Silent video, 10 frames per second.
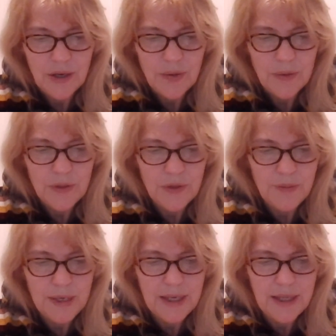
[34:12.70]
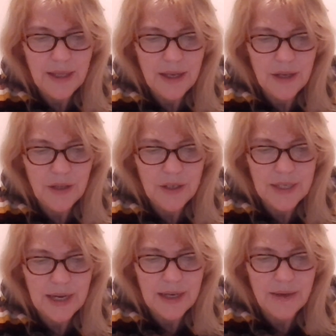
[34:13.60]
Razumihin looked
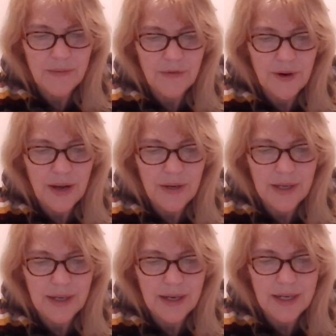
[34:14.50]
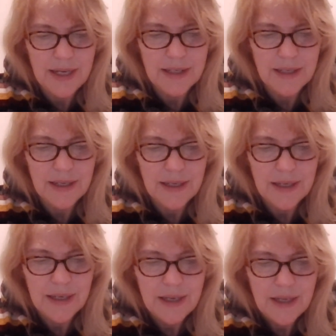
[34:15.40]
at him, frowning and uneasy.
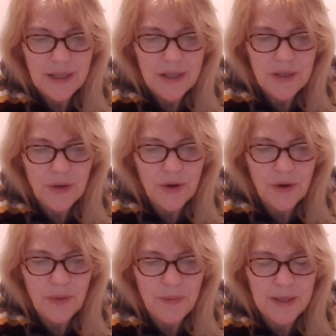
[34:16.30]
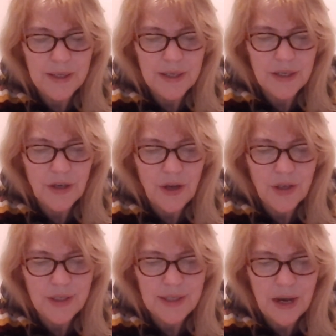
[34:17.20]
The door opened, and a tall,
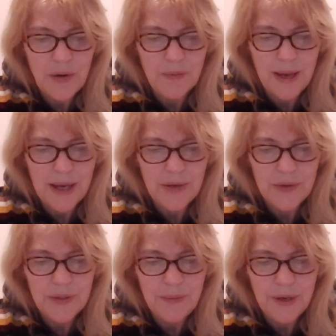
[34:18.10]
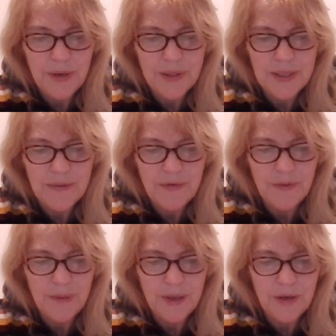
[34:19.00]
stout man whose appearance seemed
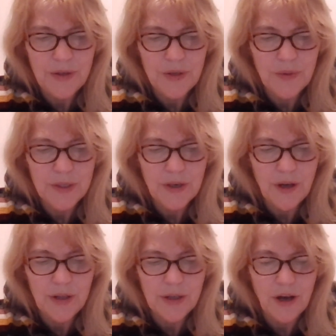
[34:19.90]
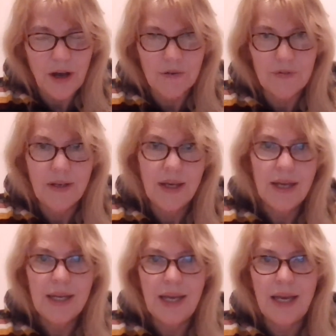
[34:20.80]
familiar to Raskolnikov
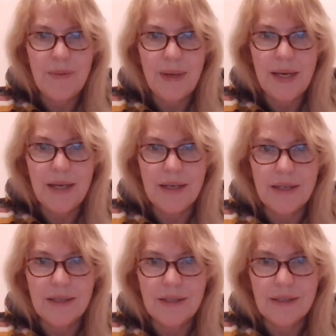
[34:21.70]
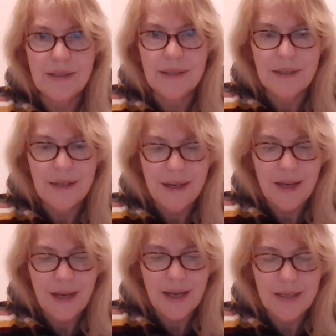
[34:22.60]
came in.
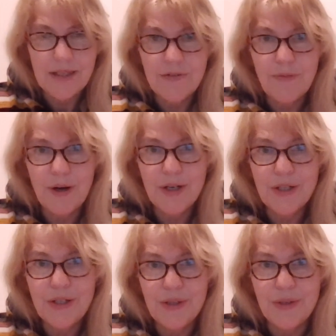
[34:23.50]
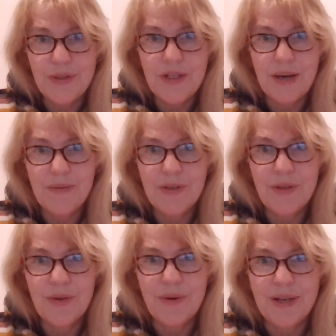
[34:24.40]
End of Part 2, Chapter
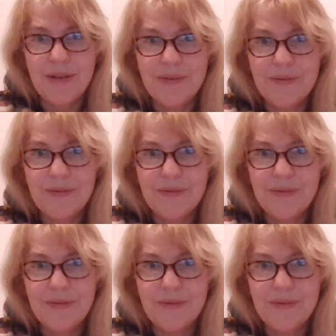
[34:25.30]
3.